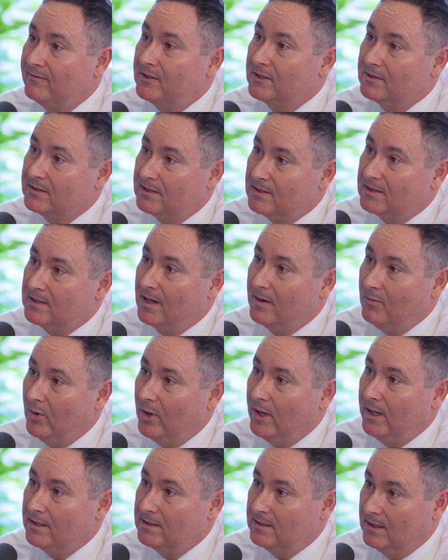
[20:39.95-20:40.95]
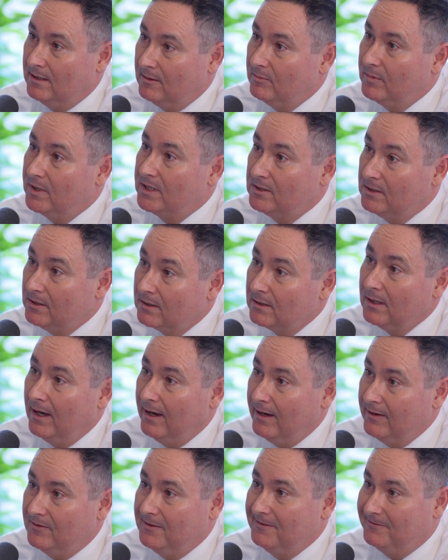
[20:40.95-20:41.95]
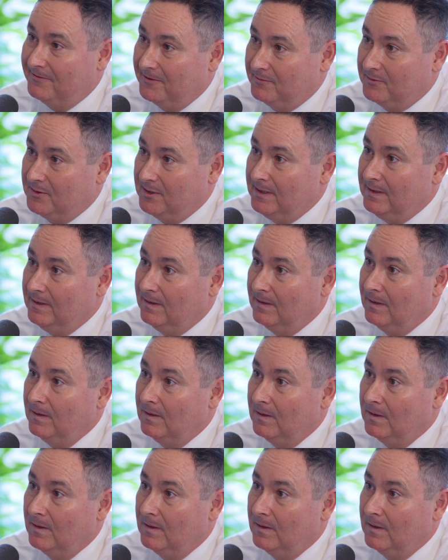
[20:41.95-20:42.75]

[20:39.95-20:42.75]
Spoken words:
just the same way as it enriched your life at 15.